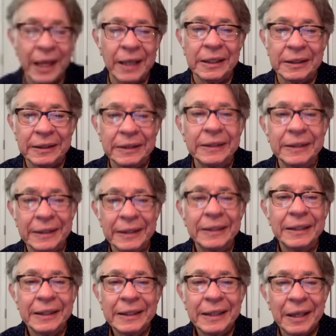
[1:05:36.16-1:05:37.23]
and
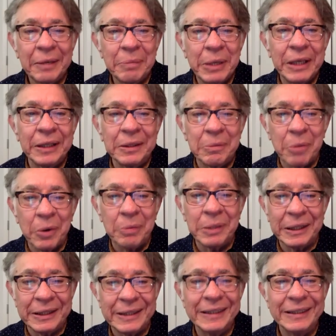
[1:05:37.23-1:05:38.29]
and be in the
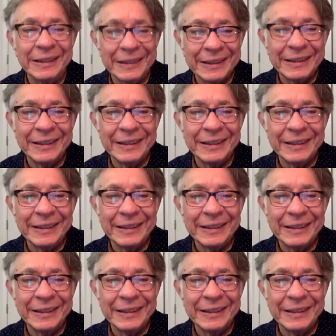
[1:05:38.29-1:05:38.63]
moment. There